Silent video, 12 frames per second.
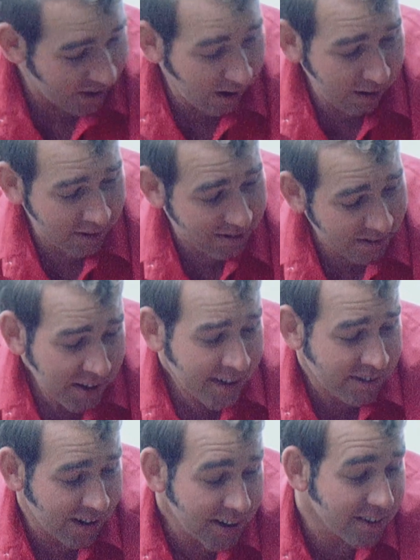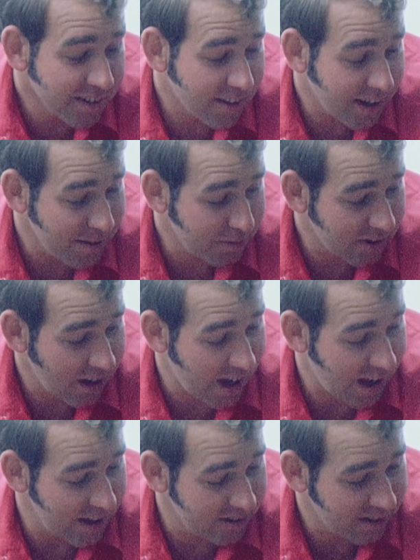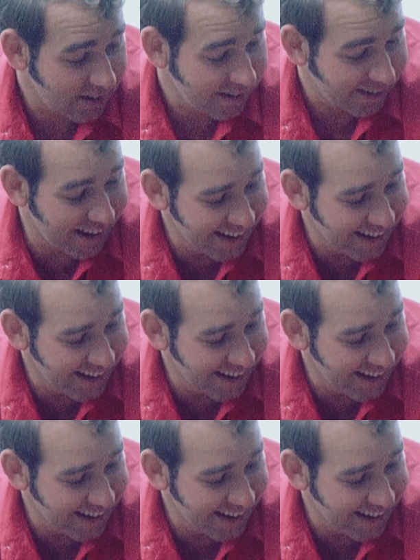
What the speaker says: I said, all the strings aren't the same size.